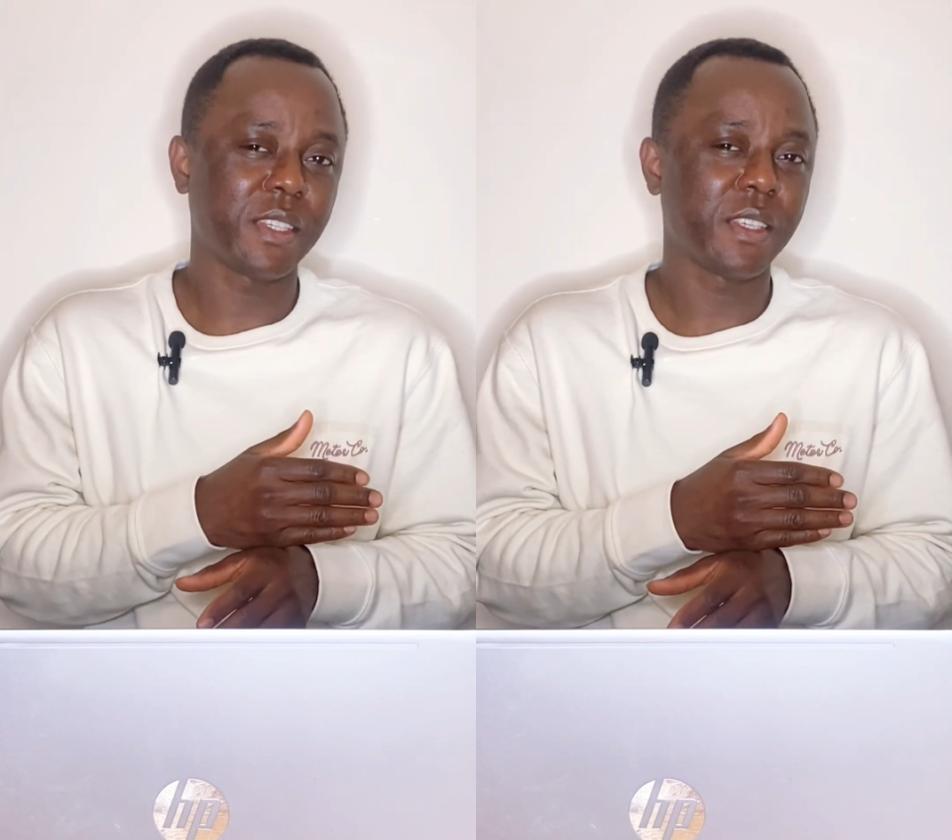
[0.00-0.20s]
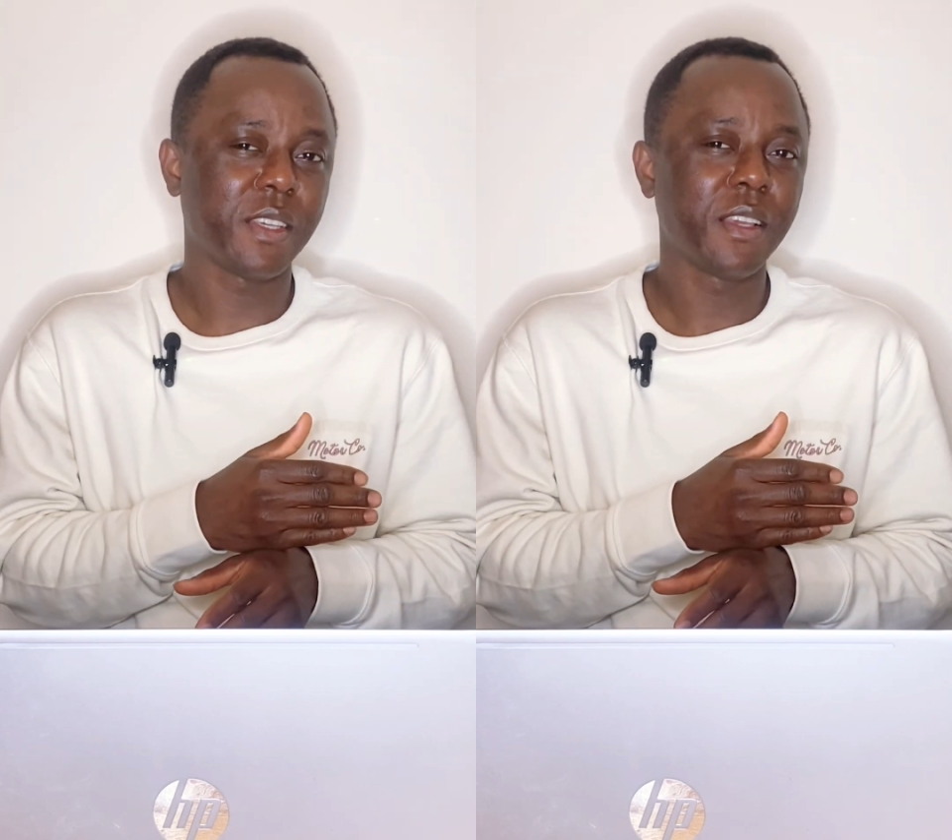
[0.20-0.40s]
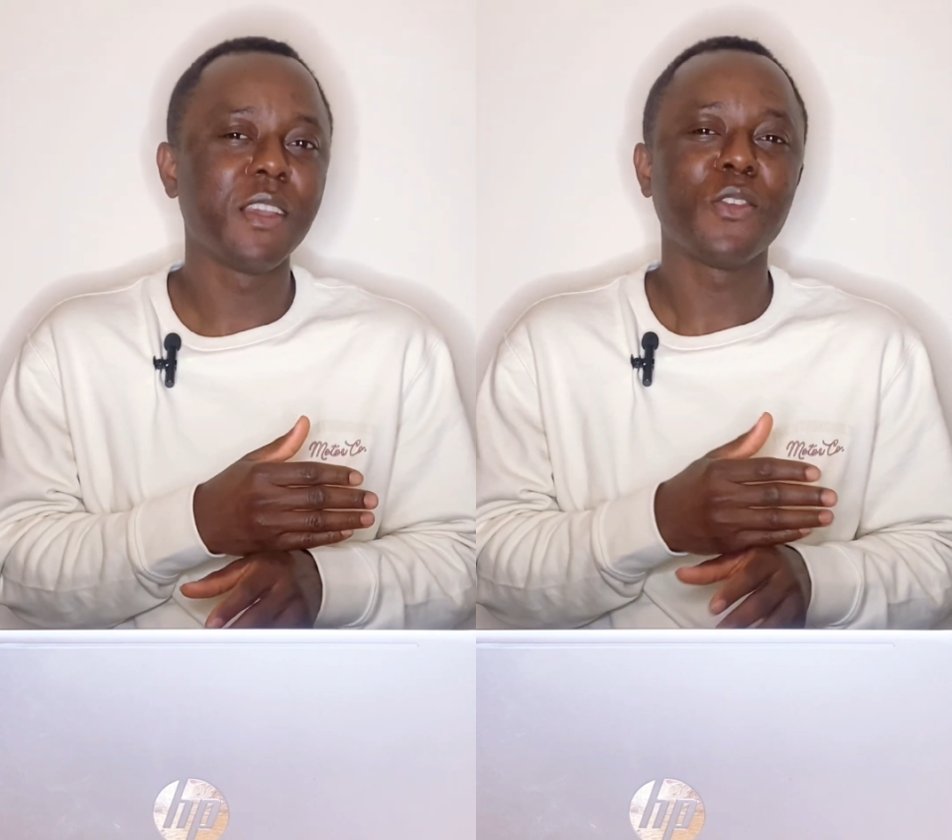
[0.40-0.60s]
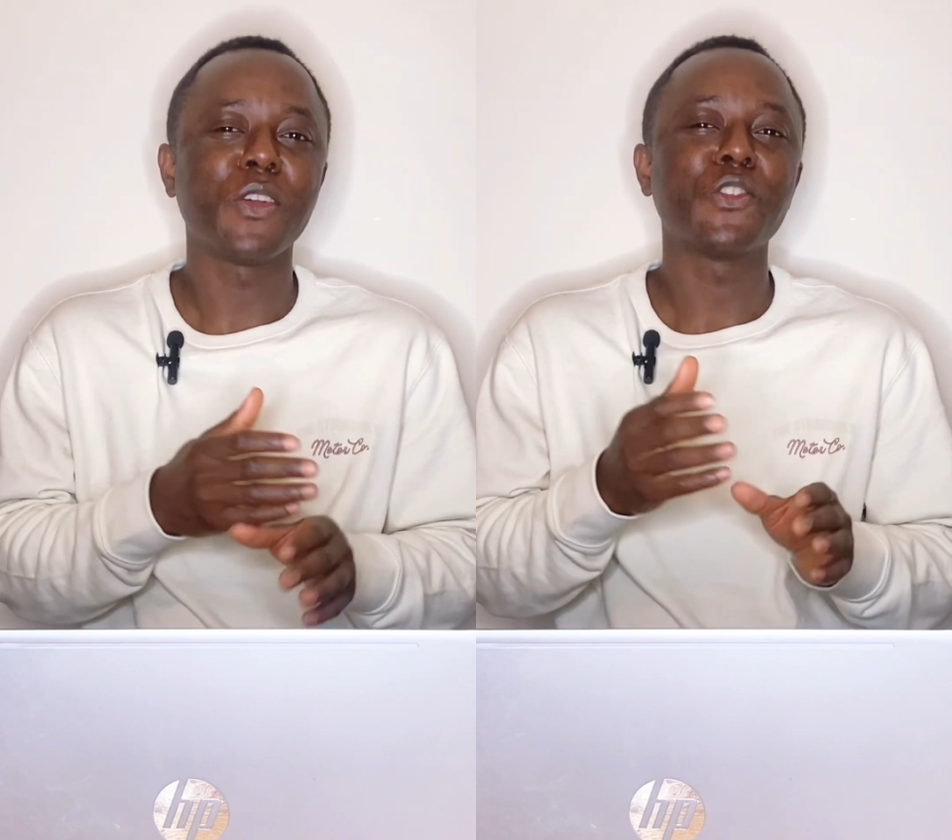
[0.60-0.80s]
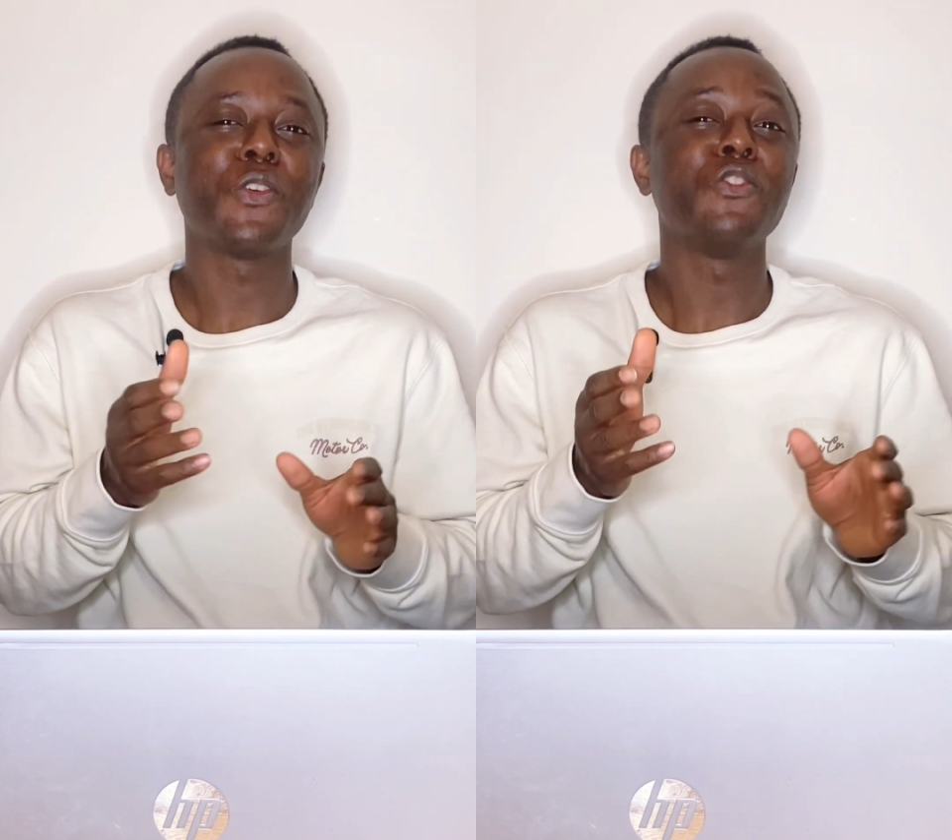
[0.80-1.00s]
you're
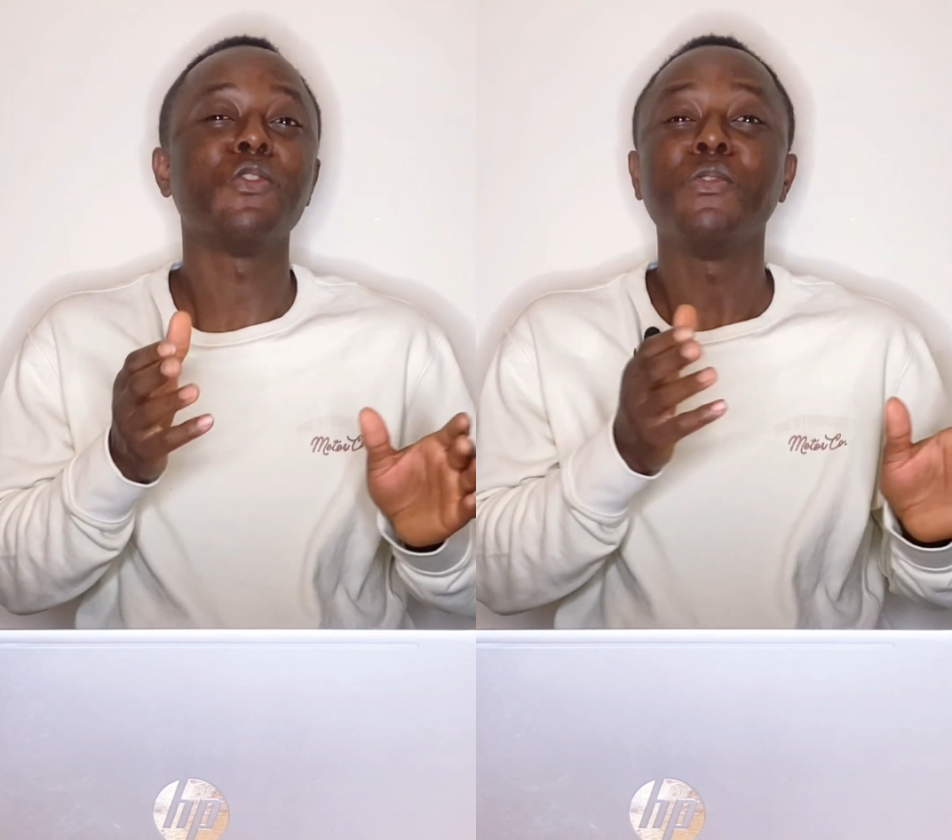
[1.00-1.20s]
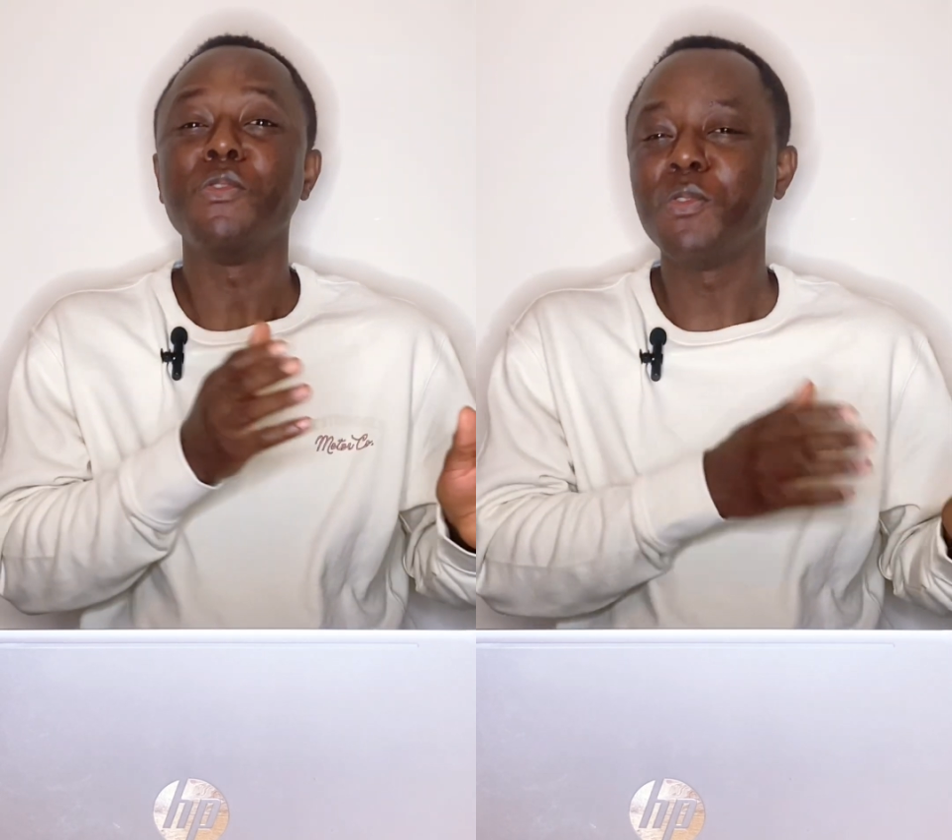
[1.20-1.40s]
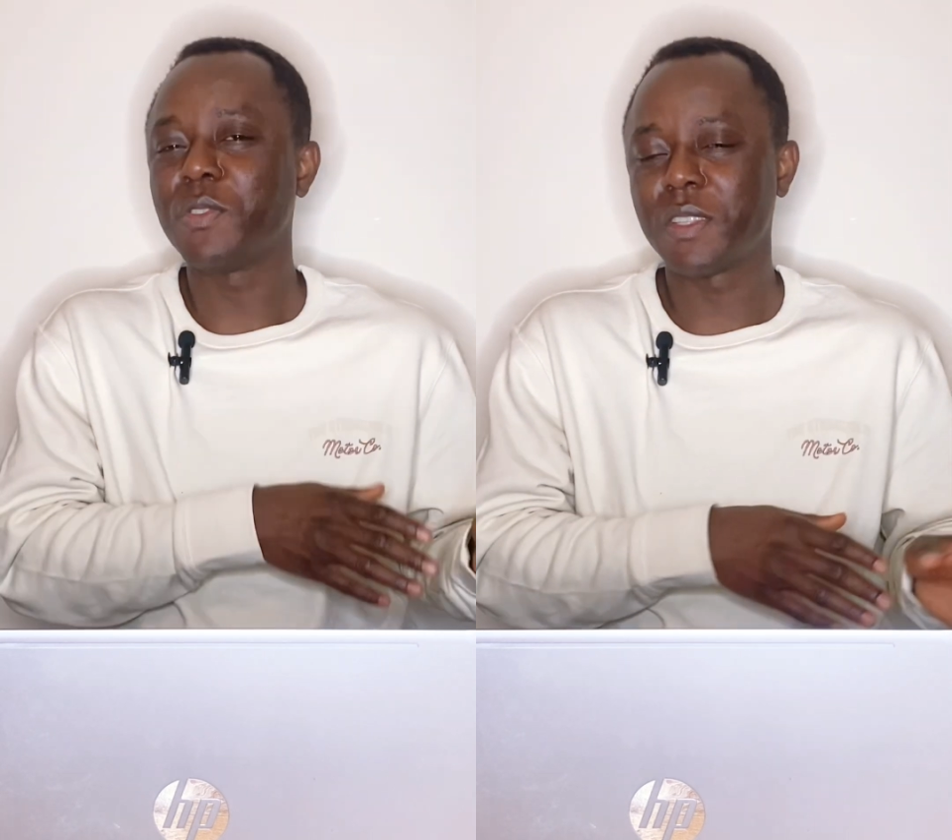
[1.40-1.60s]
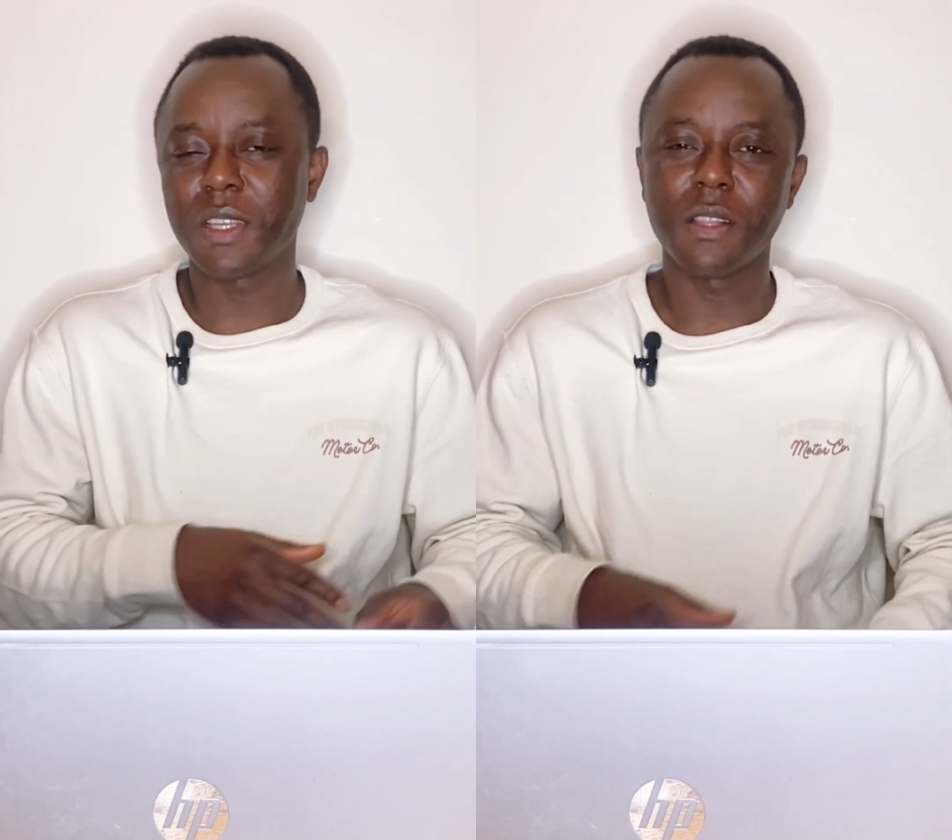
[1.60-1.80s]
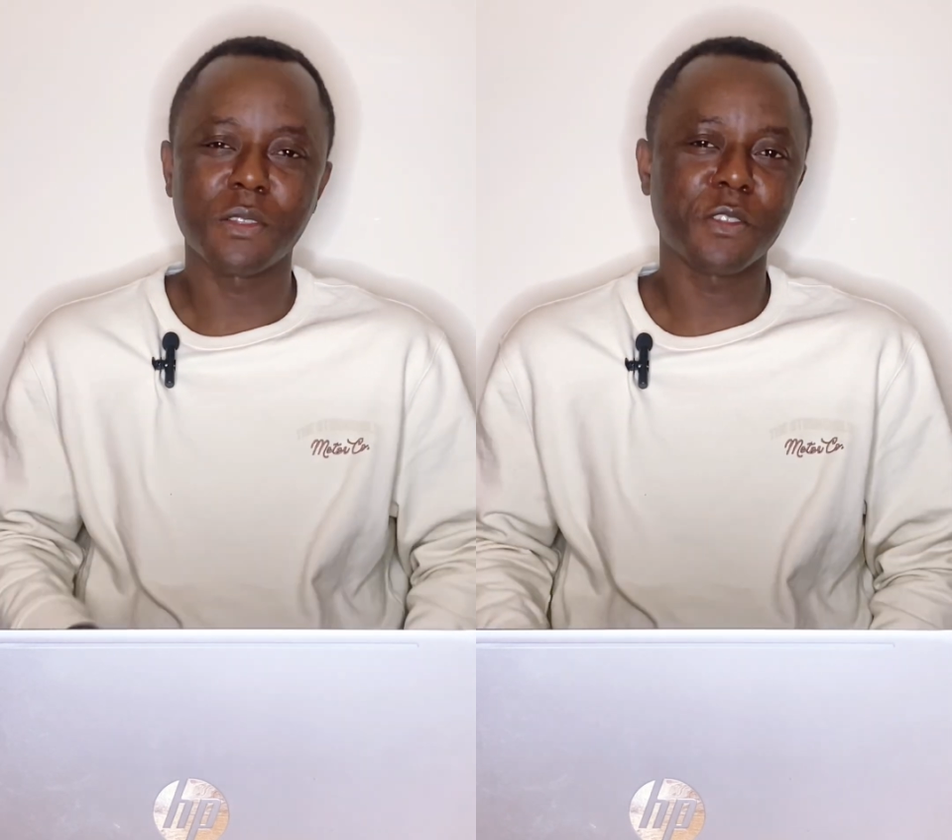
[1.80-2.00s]
also going to lose a lot